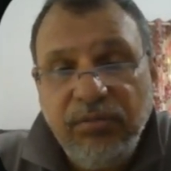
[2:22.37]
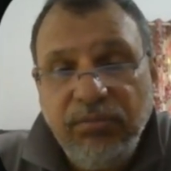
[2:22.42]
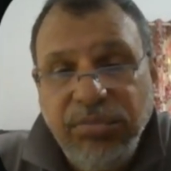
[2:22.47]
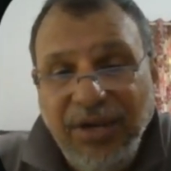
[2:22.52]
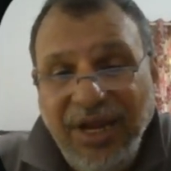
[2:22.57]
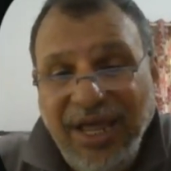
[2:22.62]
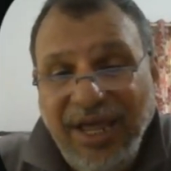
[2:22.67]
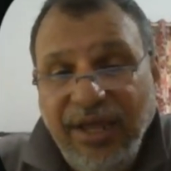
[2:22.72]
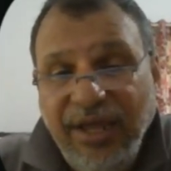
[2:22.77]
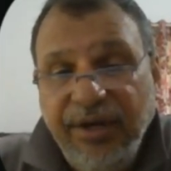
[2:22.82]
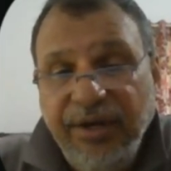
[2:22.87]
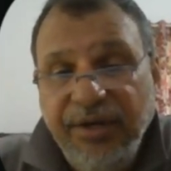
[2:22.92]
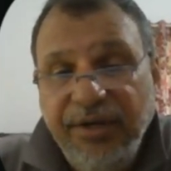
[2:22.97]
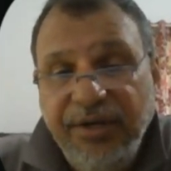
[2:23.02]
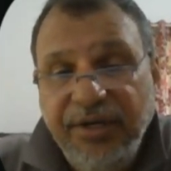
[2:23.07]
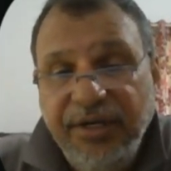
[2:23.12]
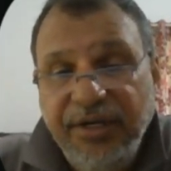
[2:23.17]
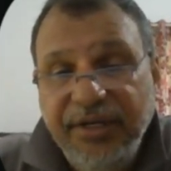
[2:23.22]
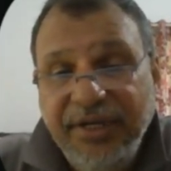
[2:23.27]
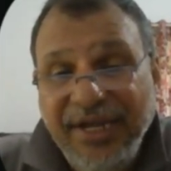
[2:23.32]

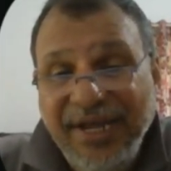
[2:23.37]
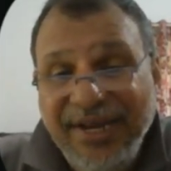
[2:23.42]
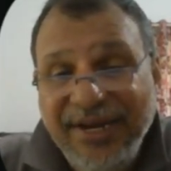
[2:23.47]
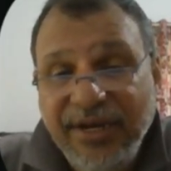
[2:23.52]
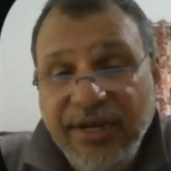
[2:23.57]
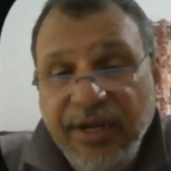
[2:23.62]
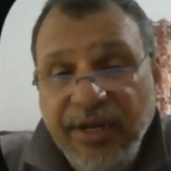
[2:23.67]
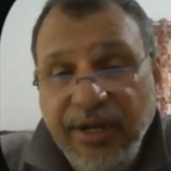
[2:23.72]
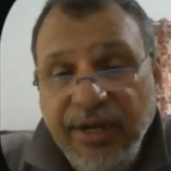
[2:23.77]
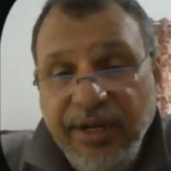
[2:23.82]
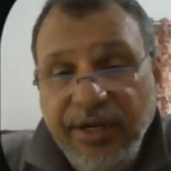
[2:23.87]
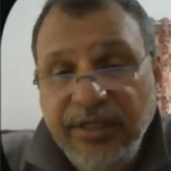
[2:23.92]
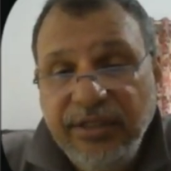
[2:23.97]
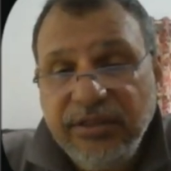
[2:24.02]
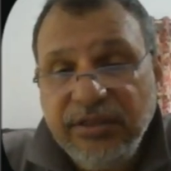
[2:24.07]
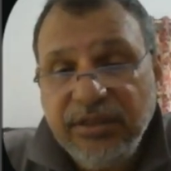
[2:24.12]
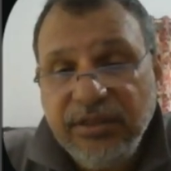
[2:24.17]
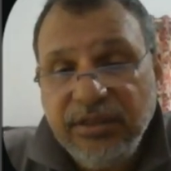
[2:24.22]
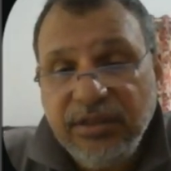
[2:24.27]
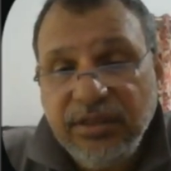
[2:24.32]
planet, in that
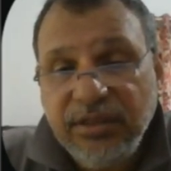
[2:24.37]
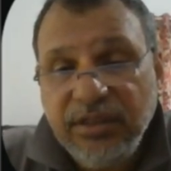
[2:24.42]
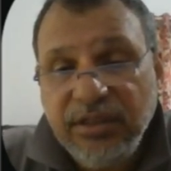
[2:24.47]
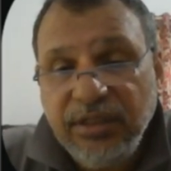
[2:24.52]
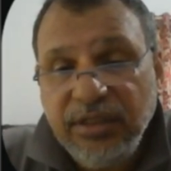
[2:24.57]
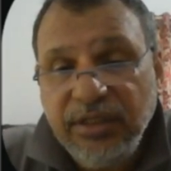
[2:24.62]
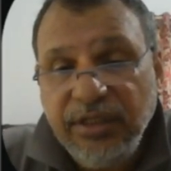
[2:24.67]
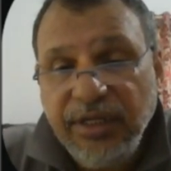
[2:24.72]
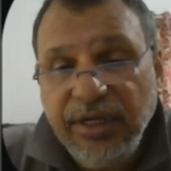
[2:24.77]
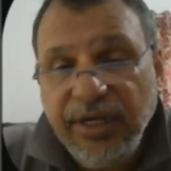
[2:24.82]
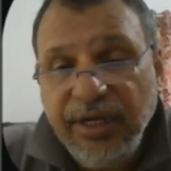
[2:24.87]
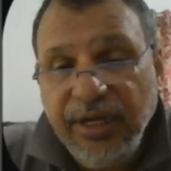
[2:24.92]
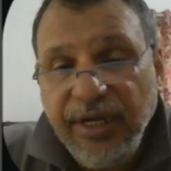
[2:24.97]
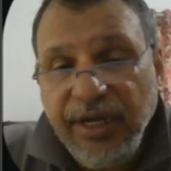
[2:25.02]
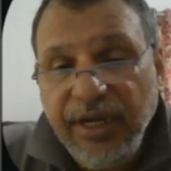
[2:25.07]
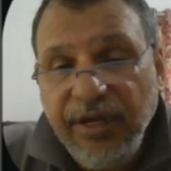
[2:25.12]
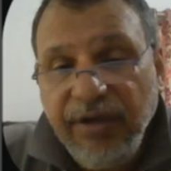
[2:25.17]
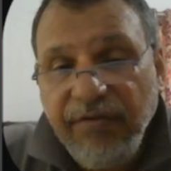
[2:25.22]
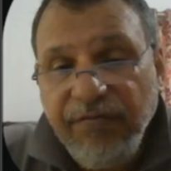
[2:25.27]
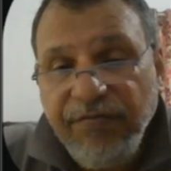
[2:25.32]
case,
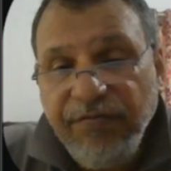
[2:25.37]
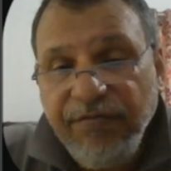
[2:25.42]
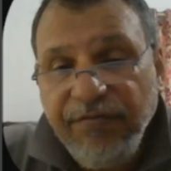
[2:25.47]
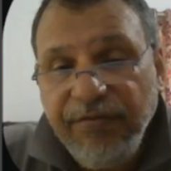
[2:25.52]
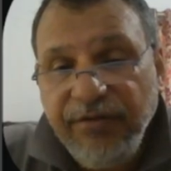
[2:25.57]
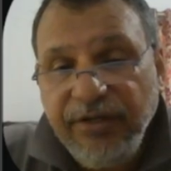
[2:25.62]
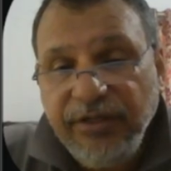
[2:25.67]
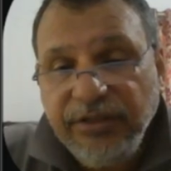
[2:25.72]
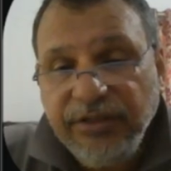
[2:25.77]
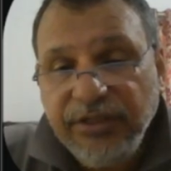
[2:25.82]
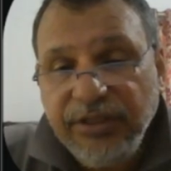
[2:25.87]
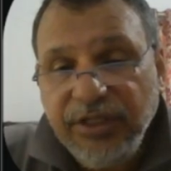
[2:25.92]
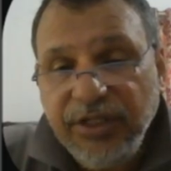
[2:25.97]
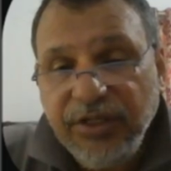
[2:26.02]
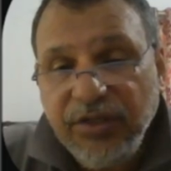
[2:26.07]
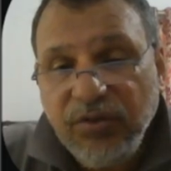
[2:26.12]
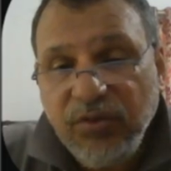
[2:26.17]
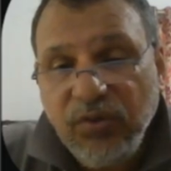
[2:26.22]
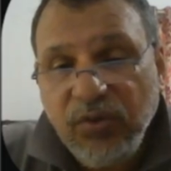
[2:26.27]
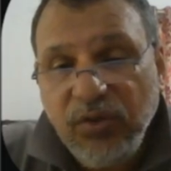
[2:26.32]
f is
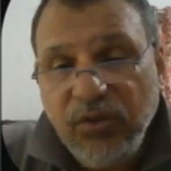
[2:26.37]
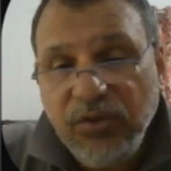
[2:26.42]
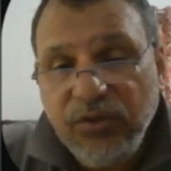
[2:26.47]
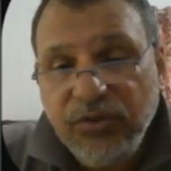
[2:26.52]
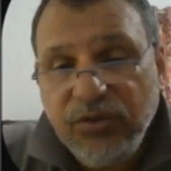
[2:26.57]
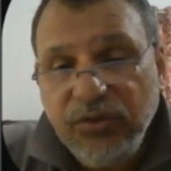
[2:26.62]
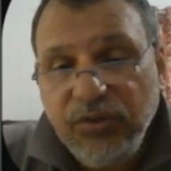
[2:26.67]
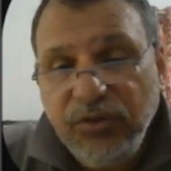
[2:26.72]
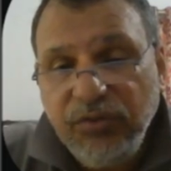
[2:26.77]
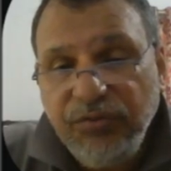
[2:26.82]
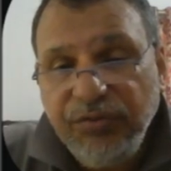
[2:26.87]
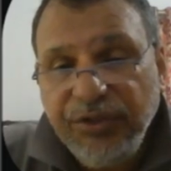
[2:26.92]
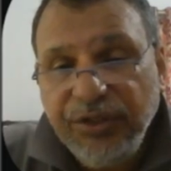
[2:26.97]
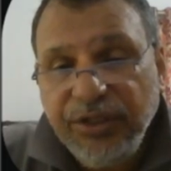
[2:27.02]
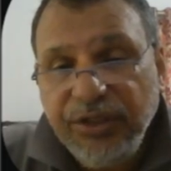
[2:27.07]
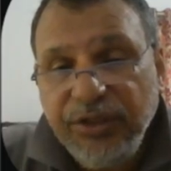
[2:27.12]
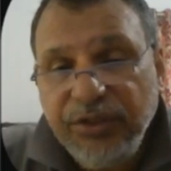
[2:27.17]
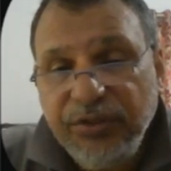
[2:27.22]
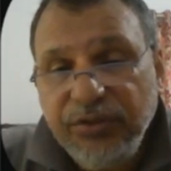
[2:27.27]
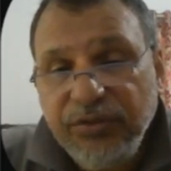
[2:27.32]
equal to, we
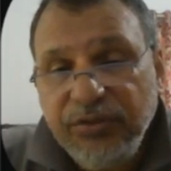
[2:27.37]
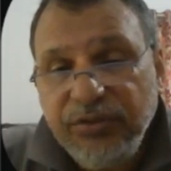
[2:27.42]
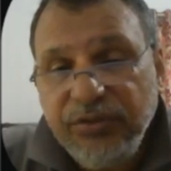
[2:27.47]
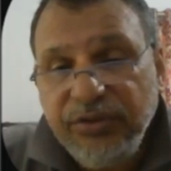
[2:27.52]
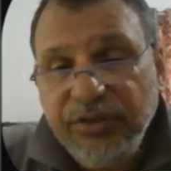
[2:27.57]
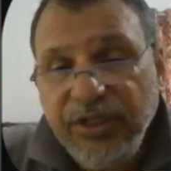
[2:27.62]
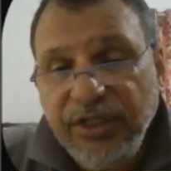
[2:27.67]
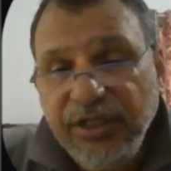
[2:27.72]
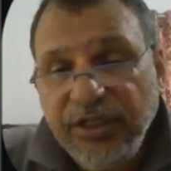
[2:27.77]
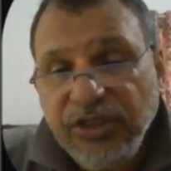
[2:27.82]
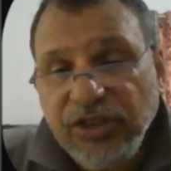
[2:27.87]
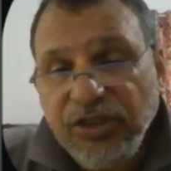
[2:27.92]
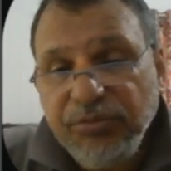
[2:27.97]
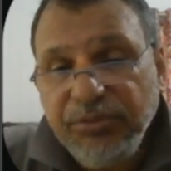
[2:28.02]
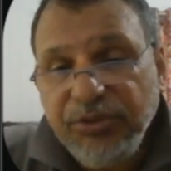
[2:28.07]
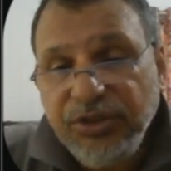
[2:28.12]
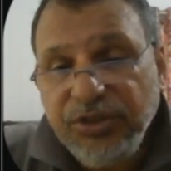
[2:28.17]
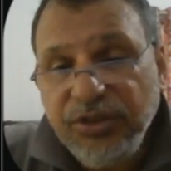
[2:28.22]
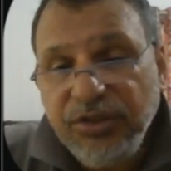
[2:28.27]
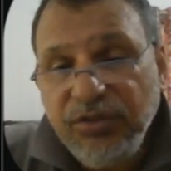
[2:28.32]
can use the
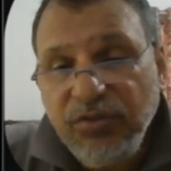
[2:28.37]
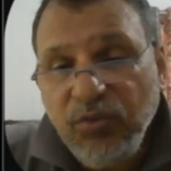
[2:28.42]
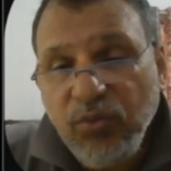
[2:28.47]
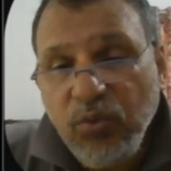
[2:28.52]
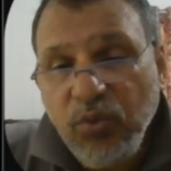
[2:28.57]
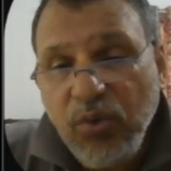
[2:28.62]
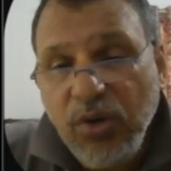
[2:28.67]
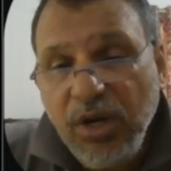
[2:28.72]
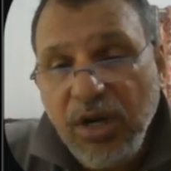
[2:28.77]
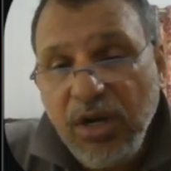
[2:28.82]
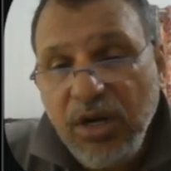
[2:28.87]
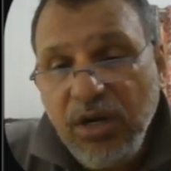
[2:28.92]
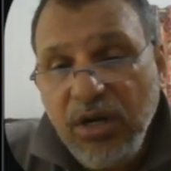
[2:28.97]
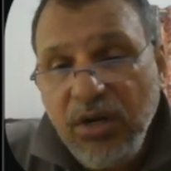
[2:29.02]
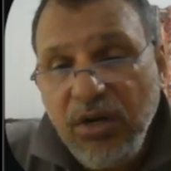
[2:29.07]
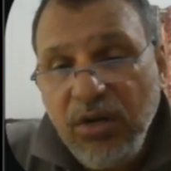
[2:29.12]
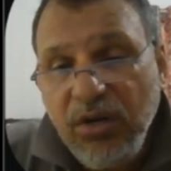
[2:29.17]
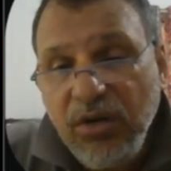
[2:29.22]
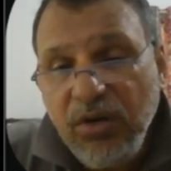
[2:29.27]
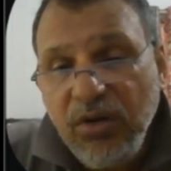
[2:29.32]
expression
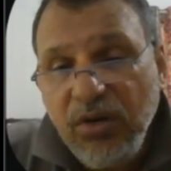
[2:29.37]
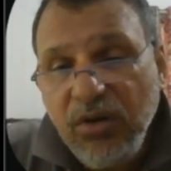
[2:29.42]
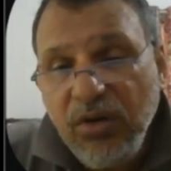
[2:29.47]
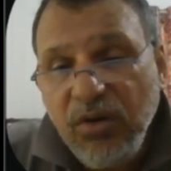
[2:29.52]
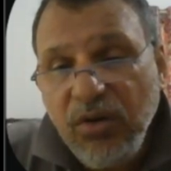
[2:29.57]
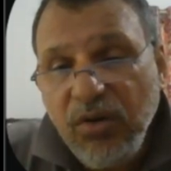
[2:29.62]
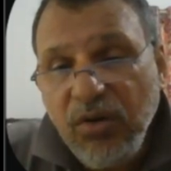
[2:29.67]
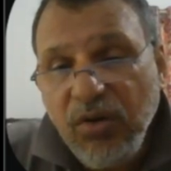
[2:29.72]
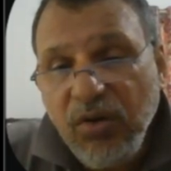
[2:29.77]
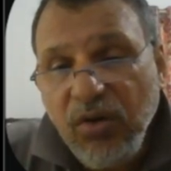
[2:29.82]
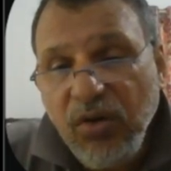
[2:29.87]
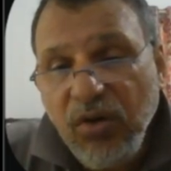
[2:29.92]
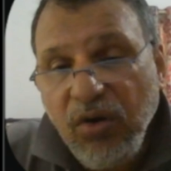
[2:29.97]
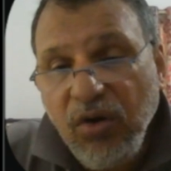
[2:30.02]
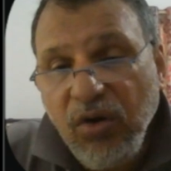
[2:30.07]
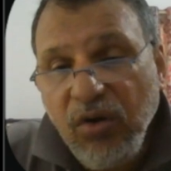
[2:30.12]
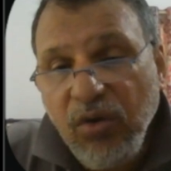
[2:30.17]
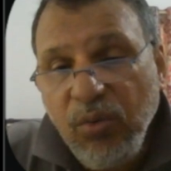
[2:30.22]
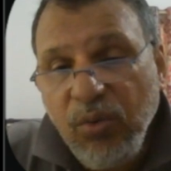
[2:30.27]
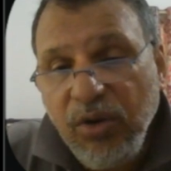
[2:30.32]
1
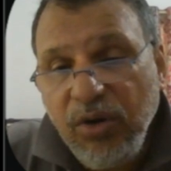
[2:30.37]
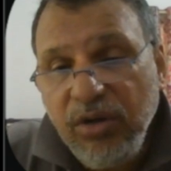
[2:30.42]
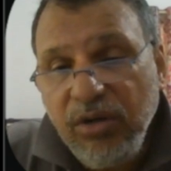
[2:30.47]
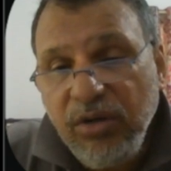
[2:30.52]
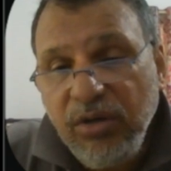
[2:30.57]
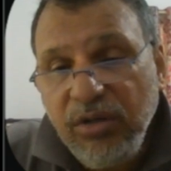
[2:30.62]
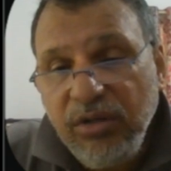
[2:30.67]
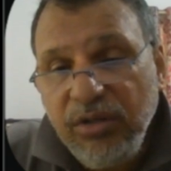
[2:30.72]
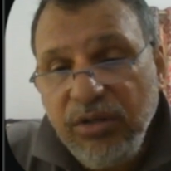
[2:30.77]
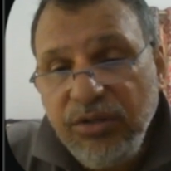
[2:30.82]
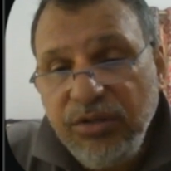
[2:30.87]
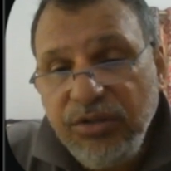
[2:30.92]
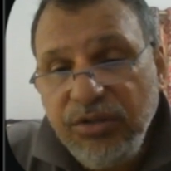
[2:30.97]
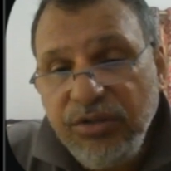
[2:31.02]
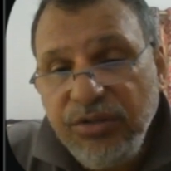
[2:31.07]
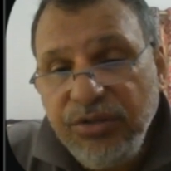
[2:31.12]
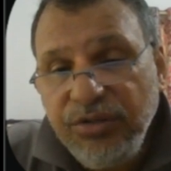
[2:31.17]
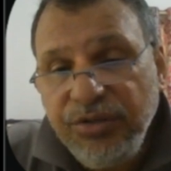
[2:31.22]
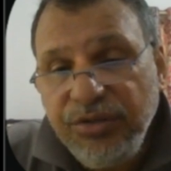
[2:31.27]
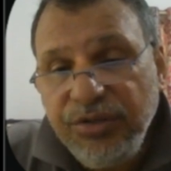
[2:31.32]
over
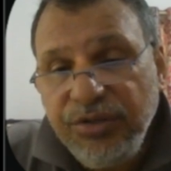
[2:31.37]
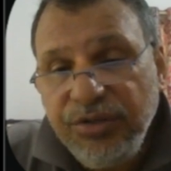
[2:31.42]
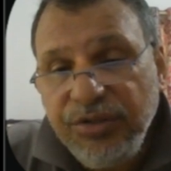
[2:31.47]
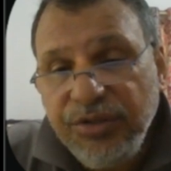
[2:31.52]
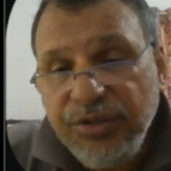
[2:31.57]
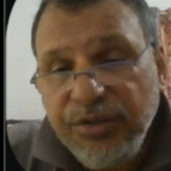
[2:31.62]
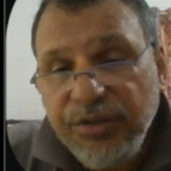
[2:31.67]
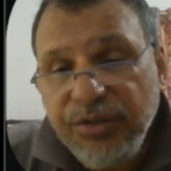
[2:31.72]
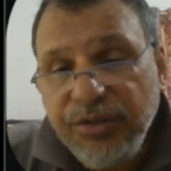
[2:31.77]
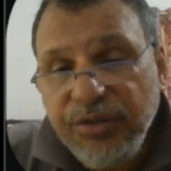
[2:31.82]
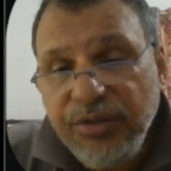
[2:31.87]
t.